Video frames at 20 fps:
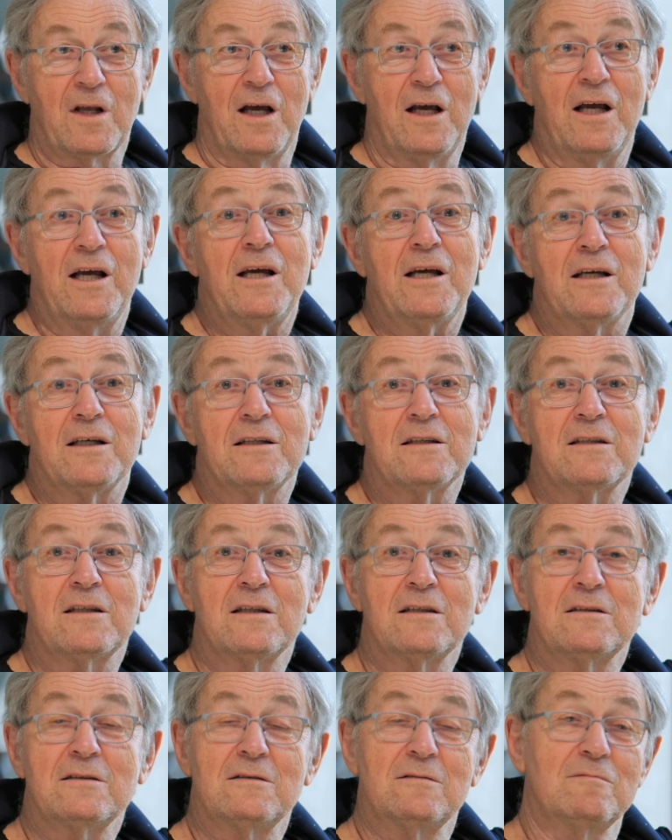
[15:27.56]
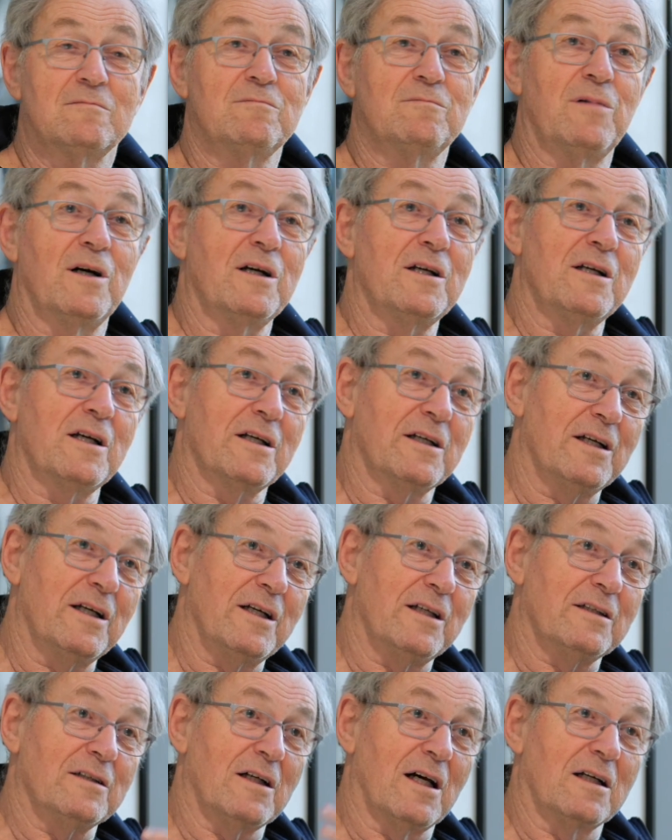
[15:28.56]
And by,
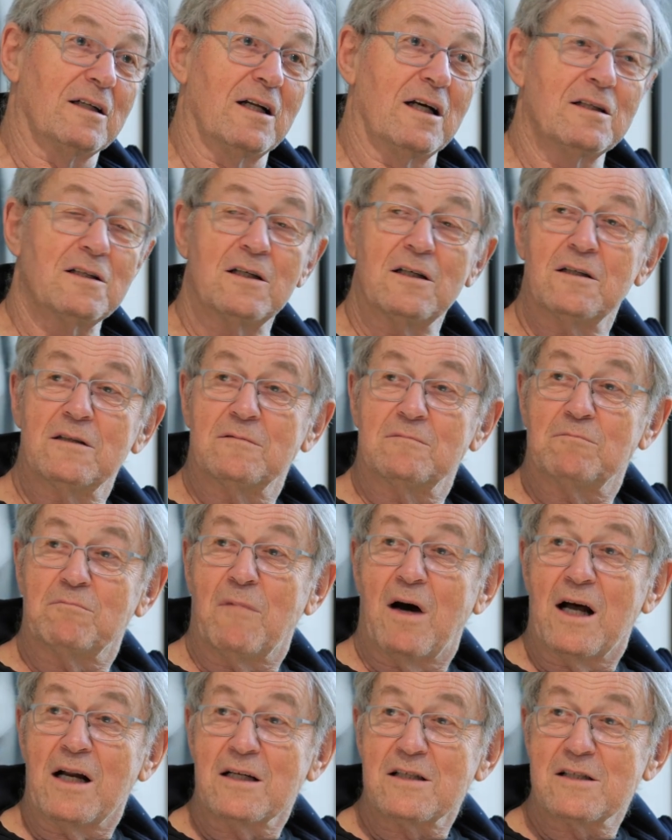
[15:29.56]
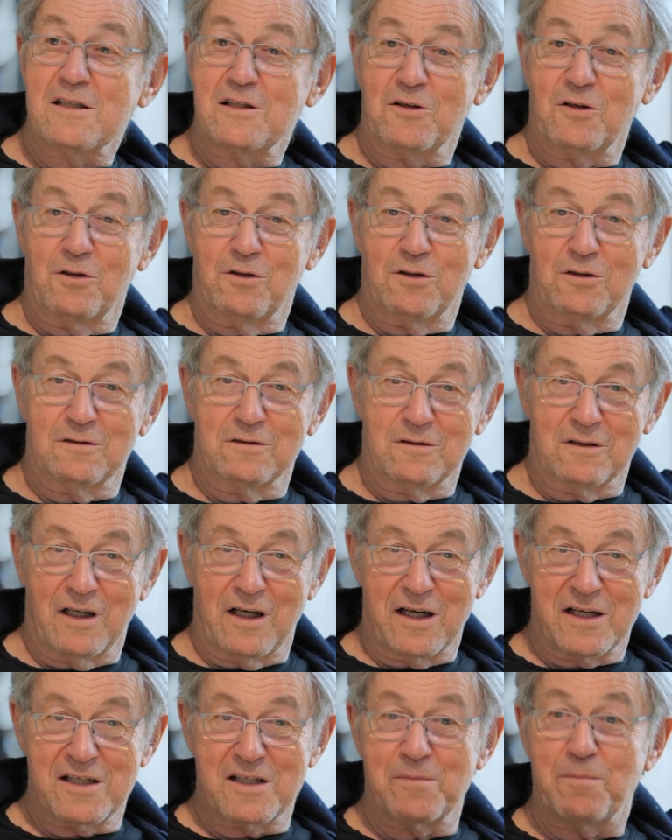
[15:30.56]
again, another milestone
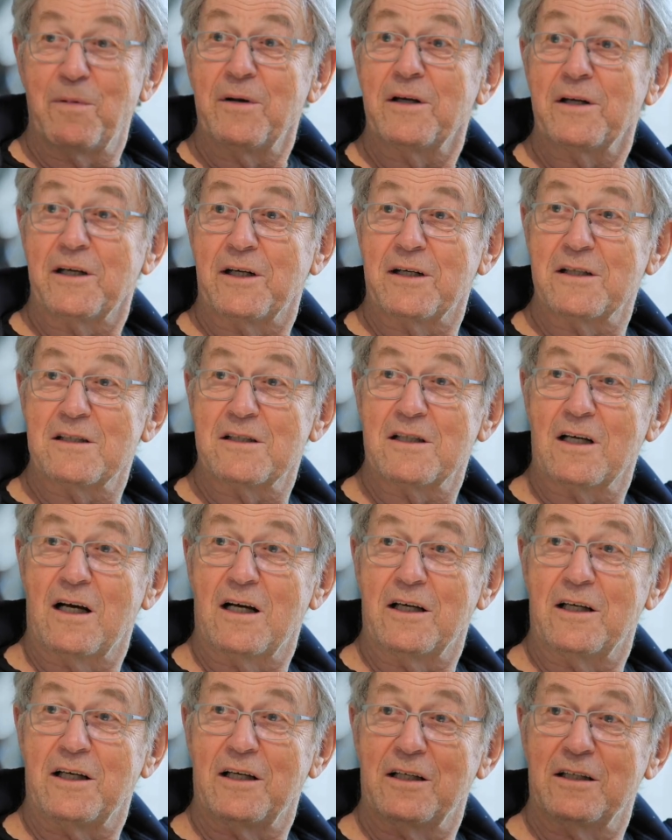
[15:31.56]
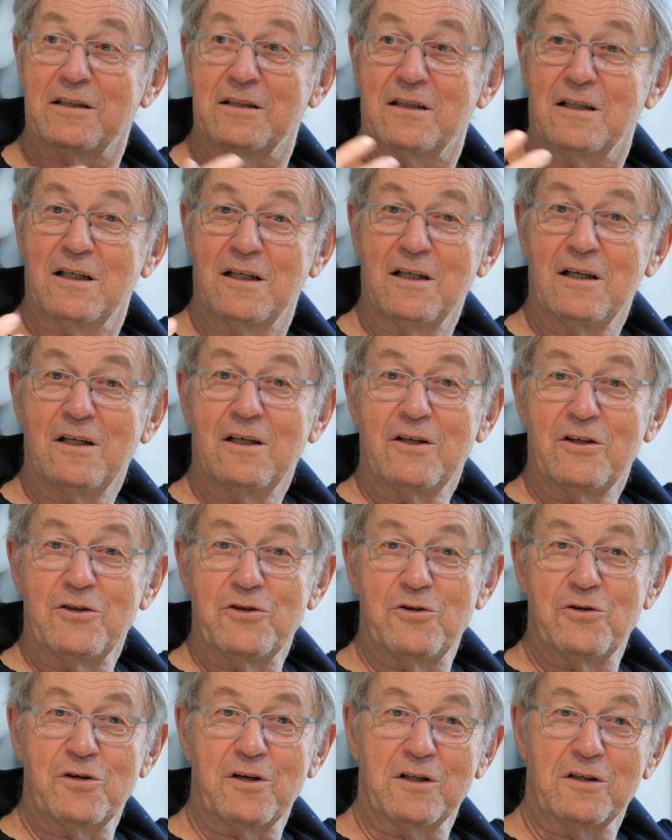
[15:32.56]
experience I had
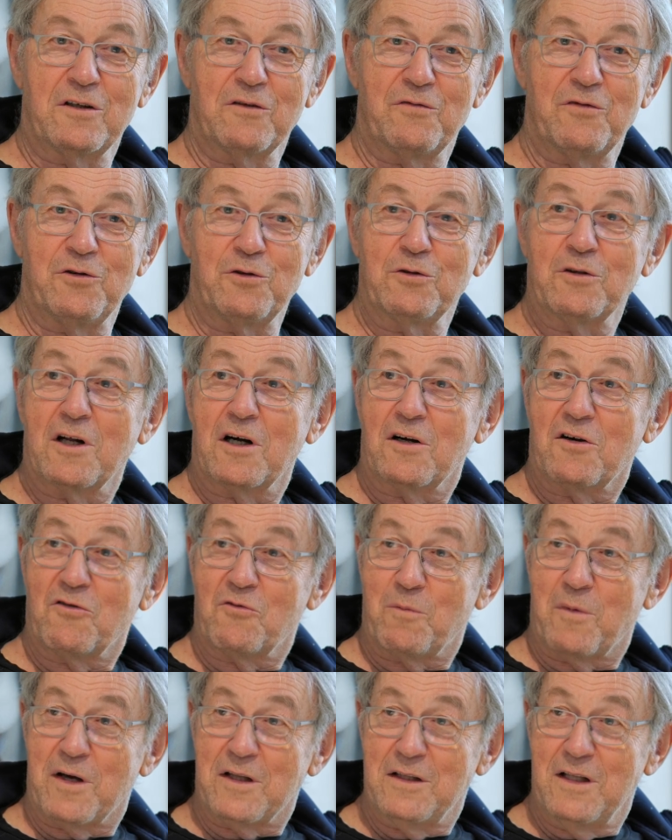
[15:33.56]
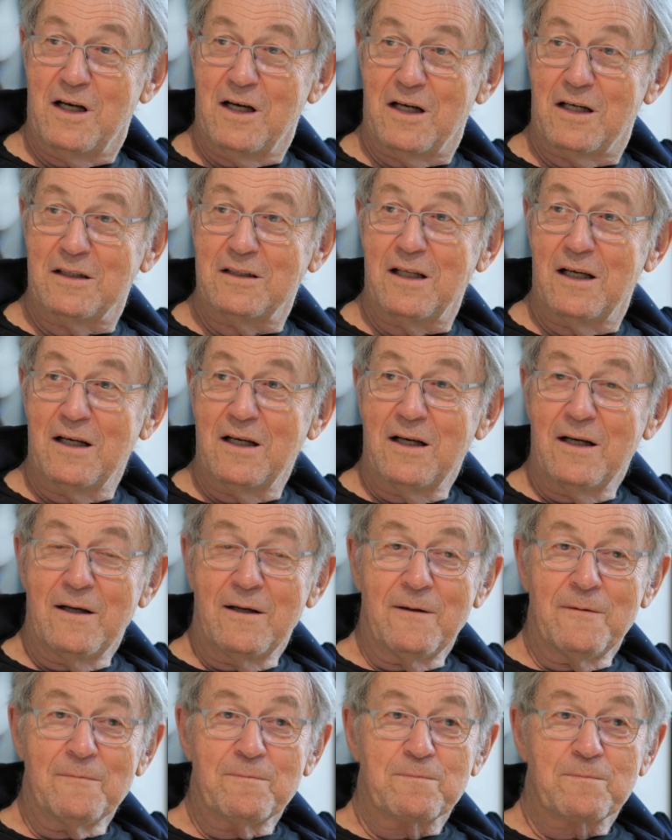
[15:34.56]
during the funeral of my dad,
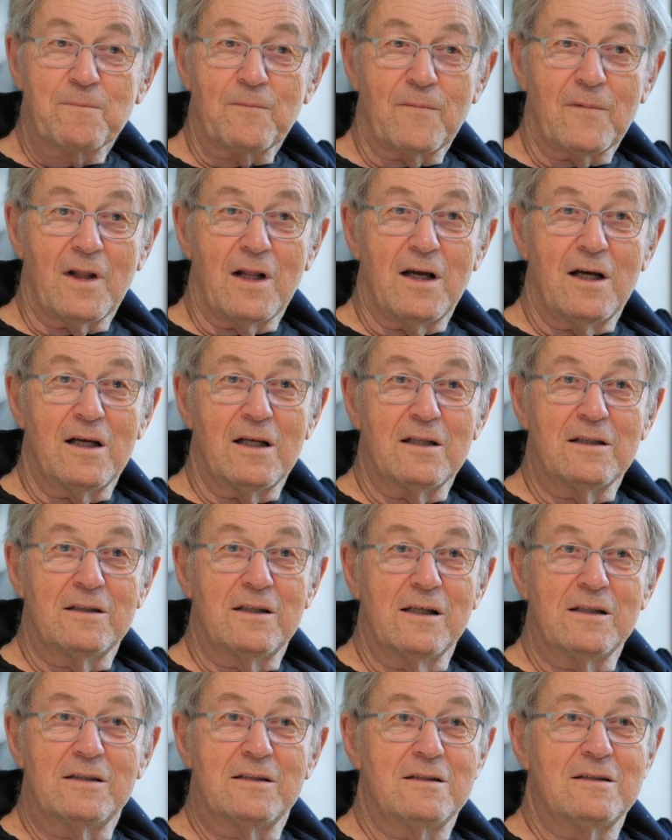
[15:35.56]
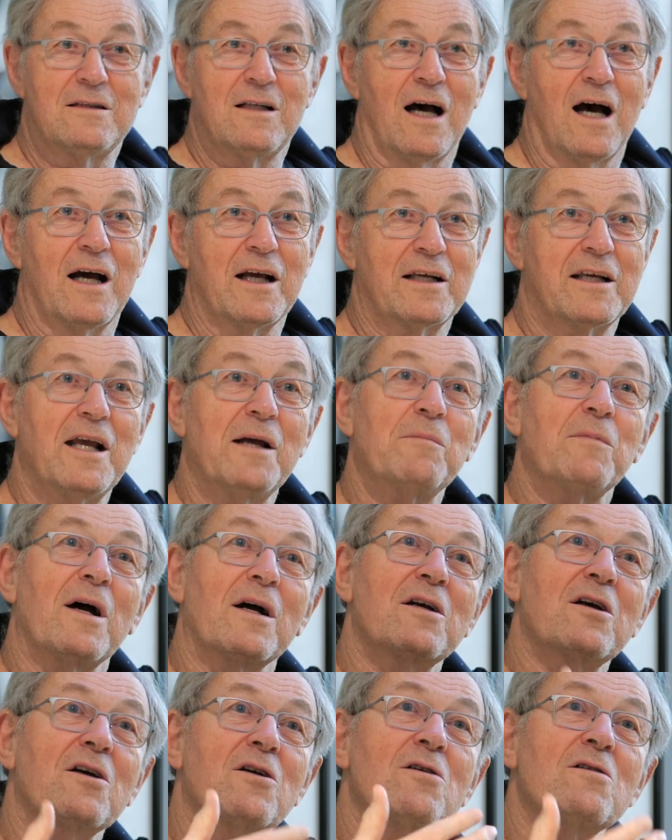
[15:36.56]
that I came
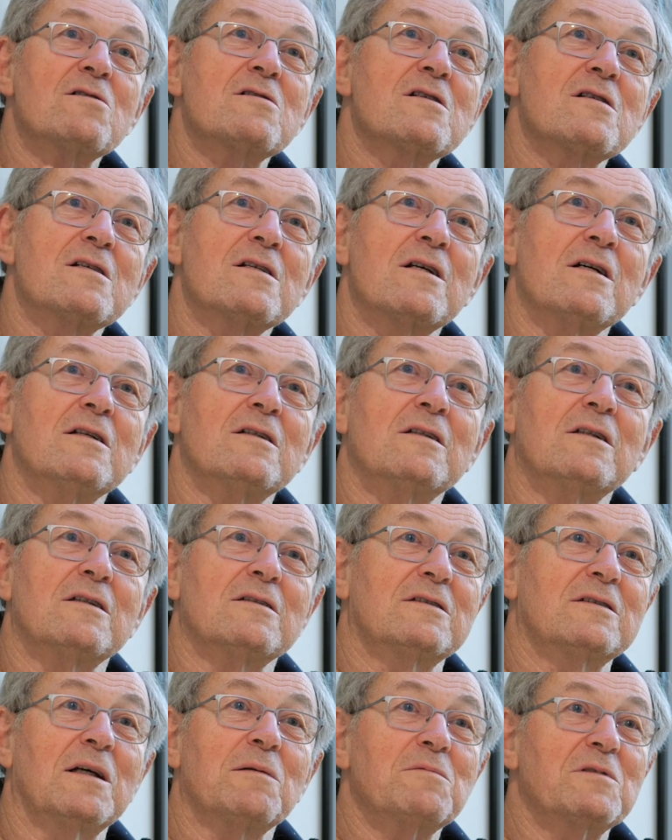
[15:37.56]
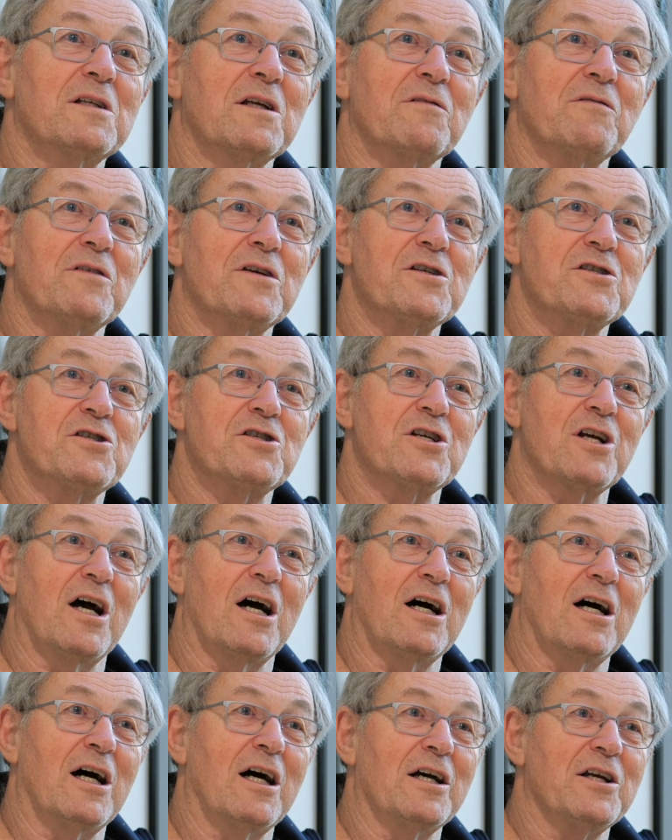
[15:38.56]
across something which
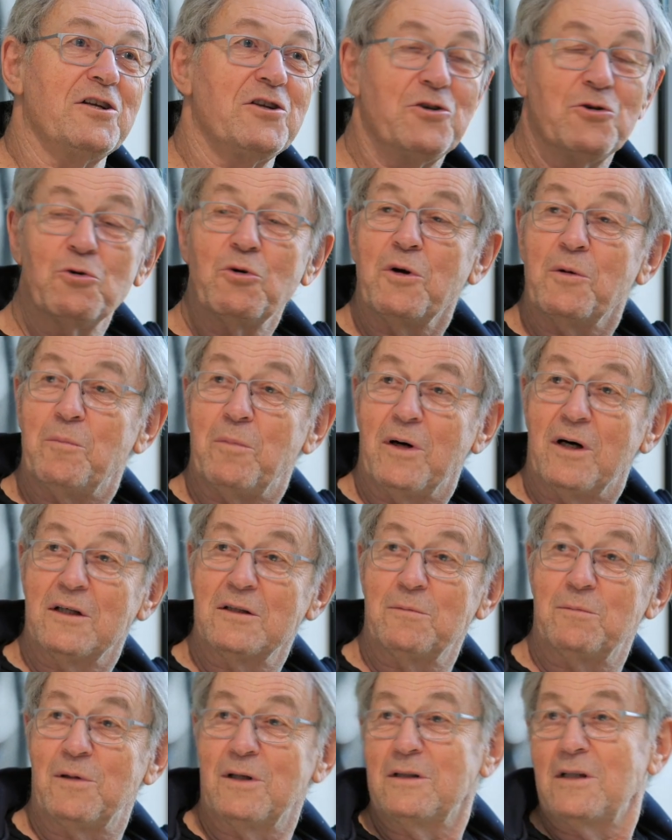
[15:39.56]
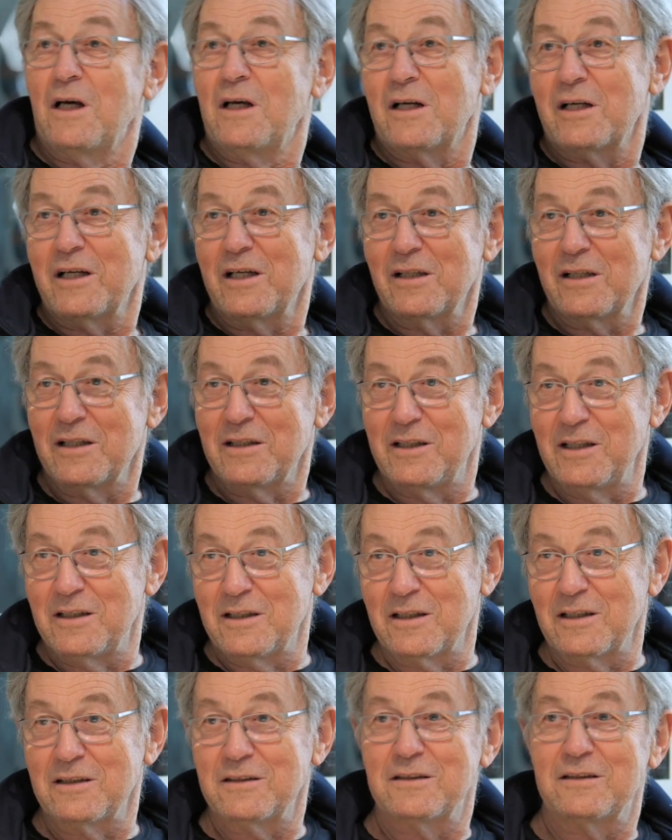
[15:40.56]
I knew about, but I really
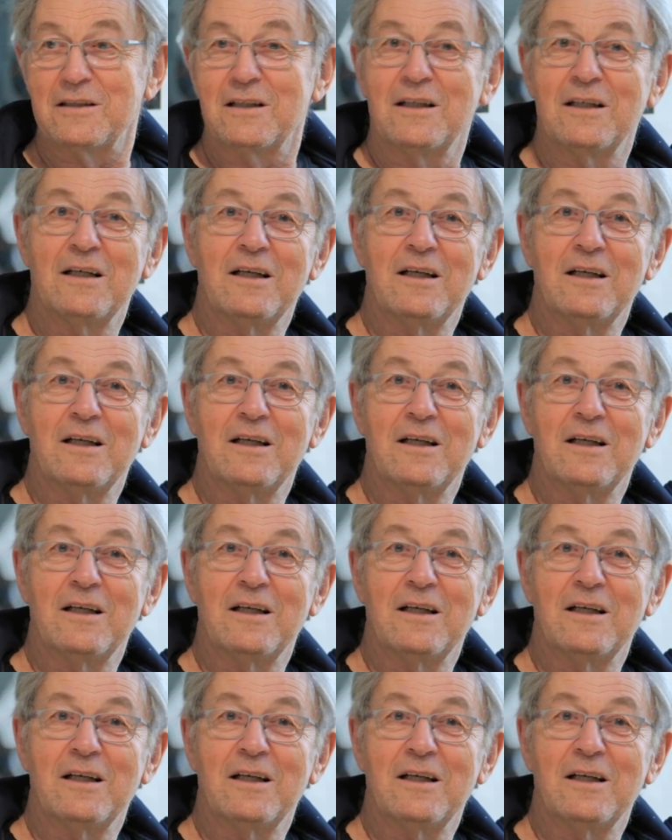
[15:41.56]
didn't